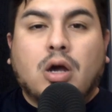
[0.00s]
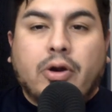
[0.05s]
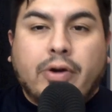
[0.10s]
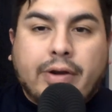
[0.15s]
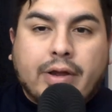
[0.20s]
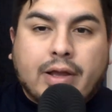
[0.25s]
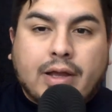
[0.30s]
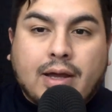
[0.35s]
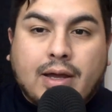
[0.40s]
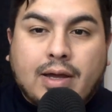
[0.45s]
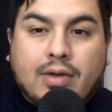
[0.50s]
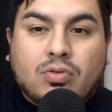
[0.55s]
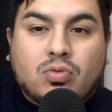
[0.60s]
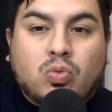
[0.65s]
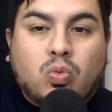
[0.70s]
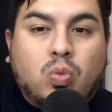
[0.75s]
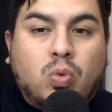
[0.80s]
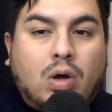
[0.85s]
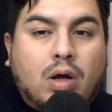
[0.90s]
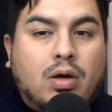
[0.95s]
Alright guys,
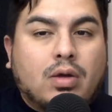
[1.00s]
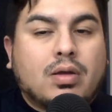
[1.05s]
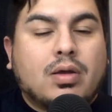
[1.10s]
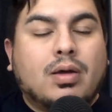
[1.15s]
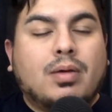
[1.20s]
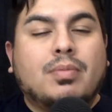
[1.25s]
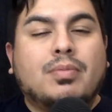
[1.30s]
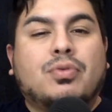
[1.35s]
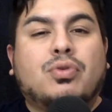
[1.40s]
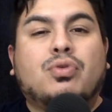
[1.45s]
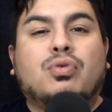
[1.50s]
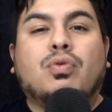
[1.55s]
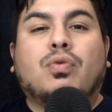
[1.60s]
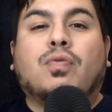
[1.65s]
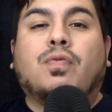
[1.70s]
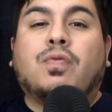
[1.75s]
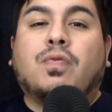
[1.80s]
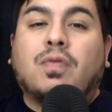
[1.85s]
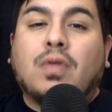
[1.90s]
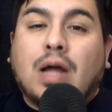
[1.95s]
welcome to
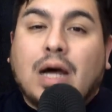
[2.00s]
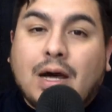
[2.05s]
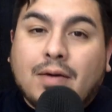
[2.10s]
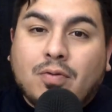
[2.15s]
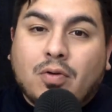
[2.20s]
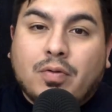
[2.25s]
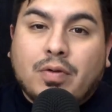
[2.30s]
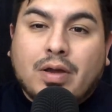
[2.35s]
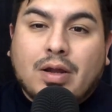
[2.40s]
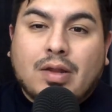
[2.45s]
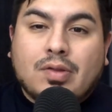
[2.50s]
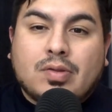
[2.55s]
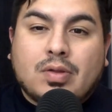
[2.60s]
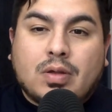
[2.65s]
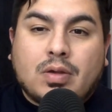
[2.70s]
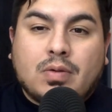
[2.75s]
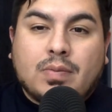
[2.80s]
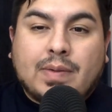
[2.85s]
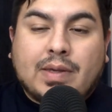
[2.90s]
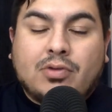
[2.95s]
Flav Oriana's
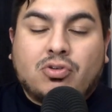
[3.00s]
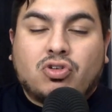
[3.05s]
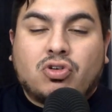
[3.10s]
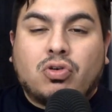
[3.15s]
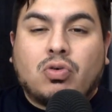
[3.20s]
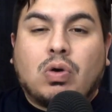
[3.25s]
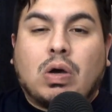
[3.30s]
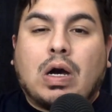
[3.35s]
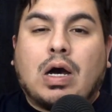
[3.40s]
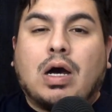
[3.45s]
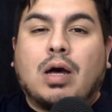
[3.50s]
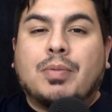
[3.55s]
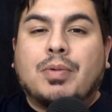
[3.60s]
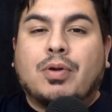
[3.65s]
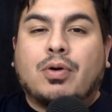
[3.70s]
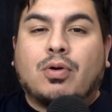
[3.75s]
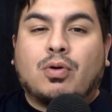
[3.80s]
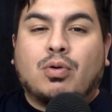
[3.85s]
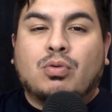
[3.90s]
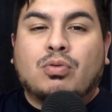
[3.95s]
Anime Show. I'm
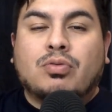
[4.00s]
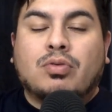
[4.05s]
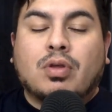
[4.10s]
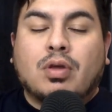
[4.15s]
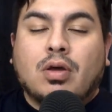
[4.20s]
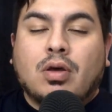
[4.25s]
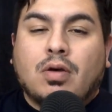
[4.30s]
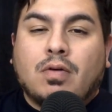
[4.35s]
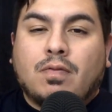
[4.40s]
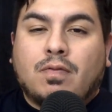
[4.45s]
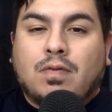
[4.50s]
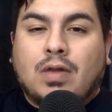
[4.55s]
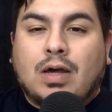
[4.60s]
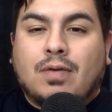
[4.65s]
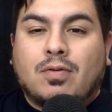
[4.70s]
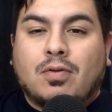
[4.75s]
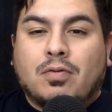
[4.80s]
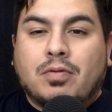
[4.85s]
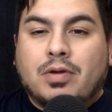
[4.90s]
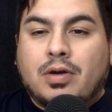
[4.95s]
your host,
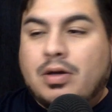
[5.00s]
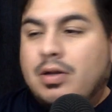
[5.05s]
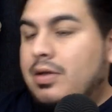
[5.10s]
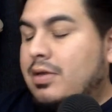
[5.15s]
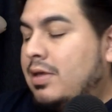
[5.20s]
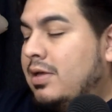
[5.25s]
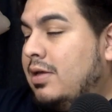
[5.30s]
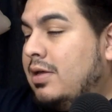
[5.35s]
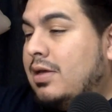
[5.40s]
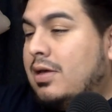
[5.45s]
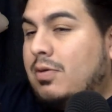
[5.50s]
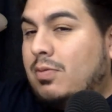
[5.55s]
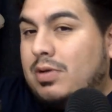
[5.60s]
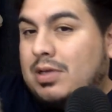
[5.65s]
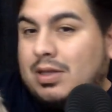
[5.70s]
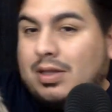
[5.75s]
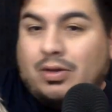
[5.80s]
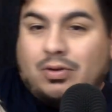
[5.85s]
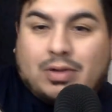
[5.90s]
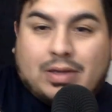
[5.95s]
Flav Oriana,
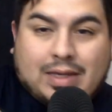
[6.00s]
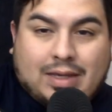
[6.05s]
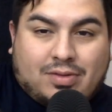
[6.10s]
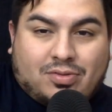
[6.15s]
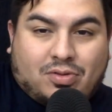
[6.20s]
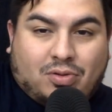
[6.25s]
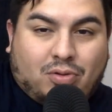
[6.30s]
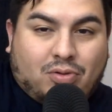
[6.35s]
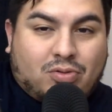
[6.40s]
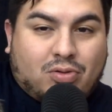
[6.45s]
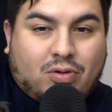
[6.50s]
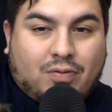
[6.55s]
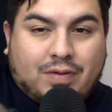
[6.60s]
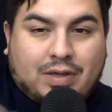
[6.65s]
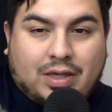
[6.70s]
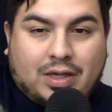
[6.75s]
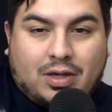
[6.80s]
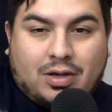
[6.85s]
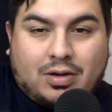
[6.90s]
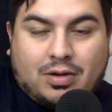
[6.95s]
with a little guest host over
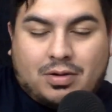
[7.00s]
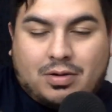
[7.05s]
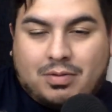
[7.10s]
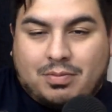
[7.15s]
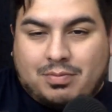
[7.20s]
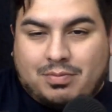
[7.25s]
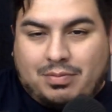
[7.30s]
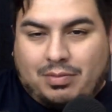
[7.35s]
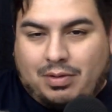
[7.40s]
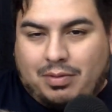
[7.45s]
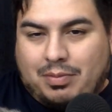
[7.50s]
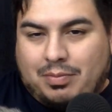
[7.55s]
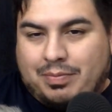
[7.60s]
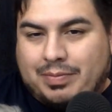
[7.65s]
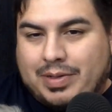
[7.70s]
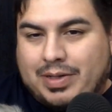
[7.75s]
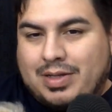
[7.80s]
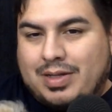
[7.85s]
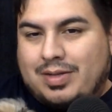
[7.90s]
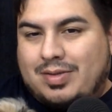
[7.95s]
here,
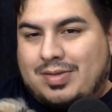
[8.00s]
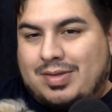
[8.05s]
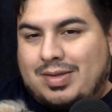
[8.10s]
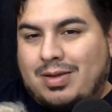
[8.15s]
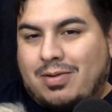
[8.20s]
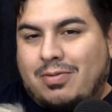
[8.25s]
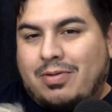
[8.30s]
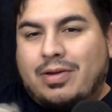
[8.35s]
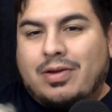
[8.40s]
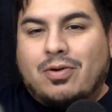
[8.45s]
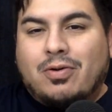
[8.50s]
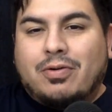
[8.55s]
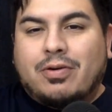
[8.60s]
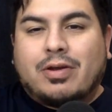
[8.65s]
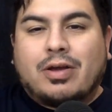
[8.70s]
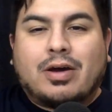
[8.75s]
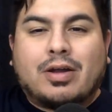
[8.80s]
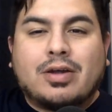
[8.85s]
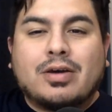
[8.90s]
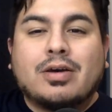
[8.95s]
by Tittery
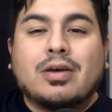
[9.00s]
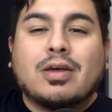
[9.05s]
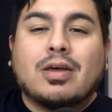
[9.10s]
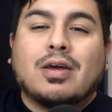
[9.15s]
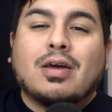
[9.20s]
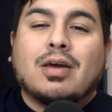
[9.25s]
Oriana.